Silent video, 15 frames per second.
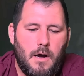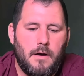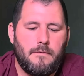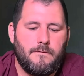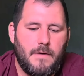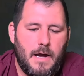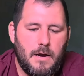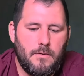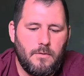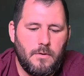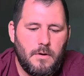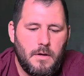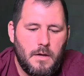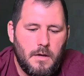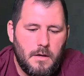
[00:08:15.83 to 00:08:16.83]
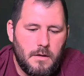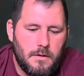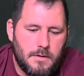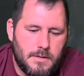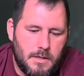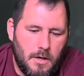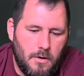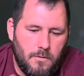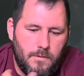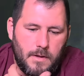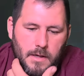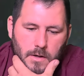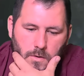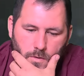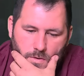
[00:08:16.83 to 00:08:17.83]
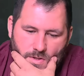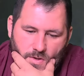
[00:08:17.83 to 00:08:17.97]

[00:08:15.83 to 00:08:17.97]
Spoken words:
gone viral. So really cool.